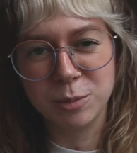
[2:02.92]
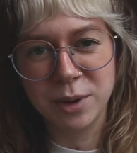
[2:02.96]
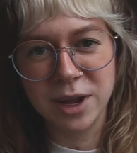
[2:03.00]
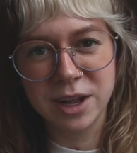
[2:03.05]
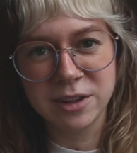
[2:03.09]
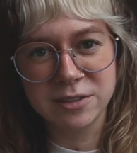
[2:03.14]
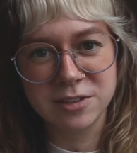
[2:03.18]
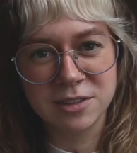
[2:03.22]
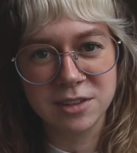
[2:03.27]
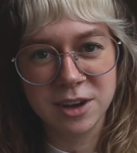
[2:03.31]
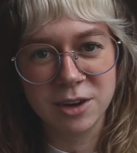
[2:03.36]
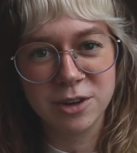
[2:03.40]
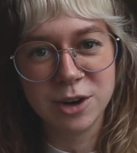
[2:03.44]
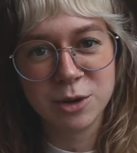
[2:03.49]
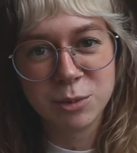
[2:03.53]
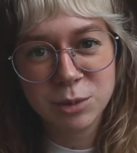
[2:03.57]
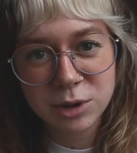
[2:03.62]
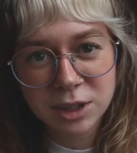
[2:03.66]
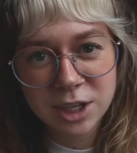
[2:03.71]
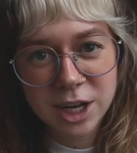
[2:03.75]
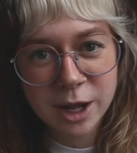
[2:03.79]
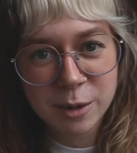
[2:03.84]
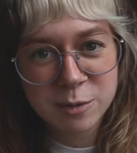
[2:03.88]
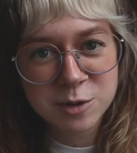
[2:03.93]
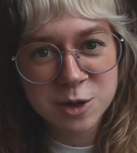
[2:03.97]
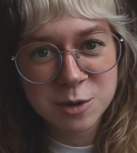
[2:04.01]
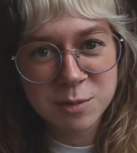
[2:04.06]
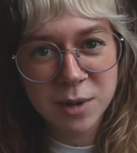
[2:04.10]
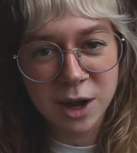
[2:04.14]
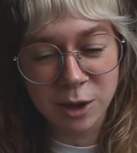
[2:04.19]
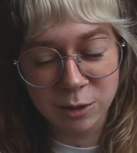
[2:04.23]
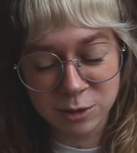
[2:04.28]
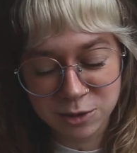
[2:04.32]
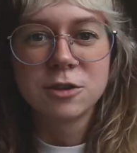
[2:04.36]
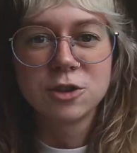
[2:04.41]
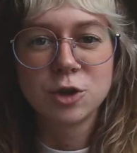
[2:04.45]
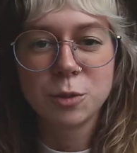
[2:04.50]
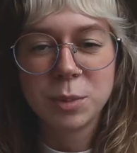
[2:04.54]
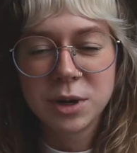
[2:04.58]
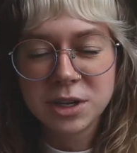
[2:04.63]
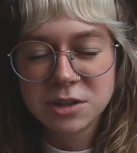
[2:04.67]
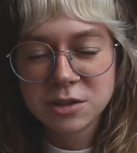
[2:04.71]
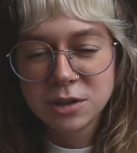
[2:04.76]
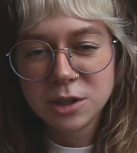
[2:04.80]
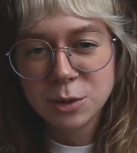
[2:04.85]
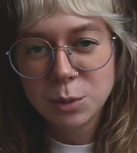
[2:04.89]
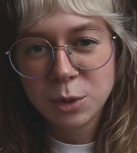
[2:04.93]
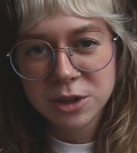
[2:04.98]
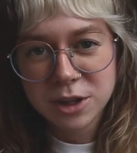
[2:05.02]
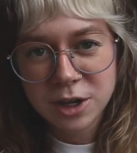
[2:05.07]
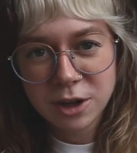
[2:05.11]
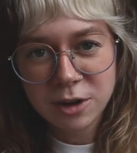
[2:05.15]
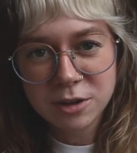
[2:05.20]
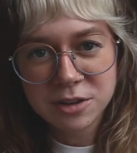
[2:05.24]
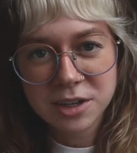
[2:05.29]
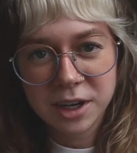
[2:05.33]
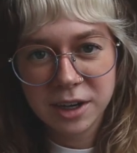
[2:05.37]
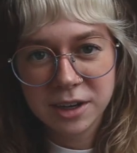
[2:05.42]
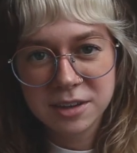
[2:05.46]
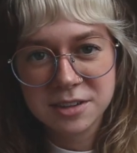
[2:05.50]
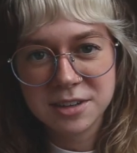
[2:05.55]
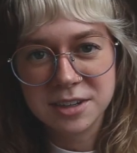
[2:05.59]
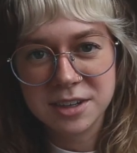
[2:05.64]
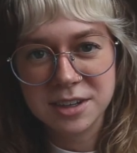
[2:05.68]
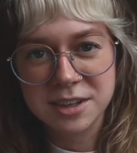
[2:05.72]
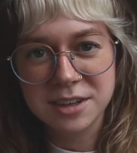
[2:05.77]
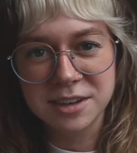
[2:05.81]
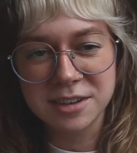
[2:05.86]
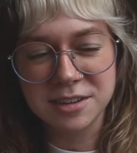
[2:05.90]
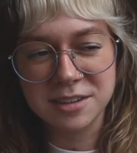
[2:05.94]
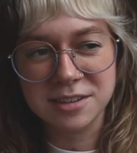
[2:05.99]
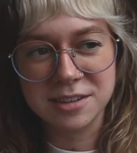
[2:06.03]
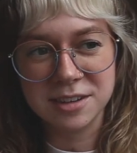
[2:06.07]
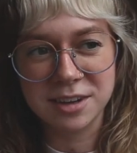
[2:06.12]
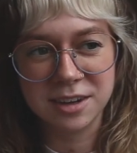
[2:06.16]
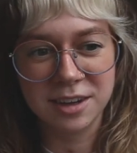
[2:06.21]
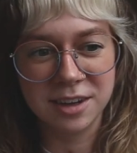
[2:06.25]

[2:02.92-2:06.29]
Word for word: bands in there and it really helps them out. So basically where that all ties in is